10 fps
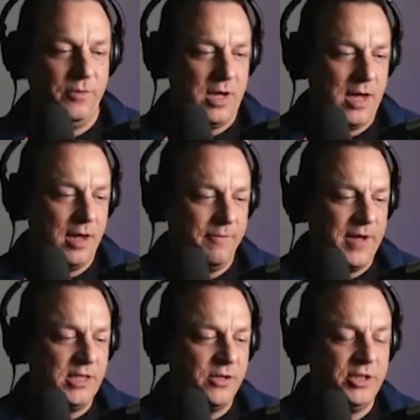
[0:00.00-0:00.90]

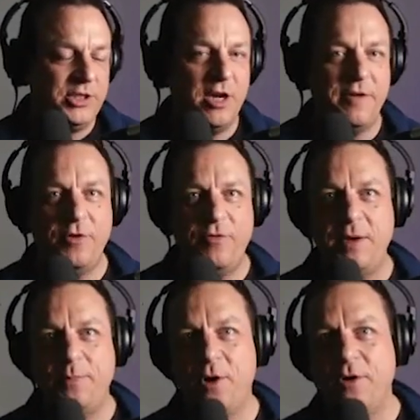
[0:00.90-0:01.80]
Van Doren Java
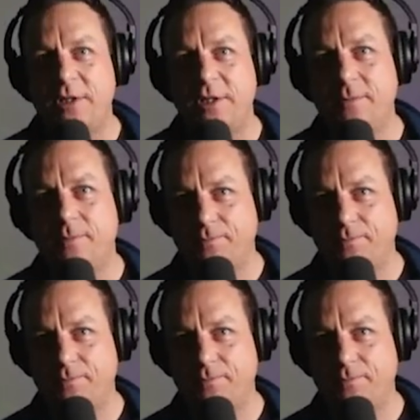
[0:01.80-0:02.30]
Red Box,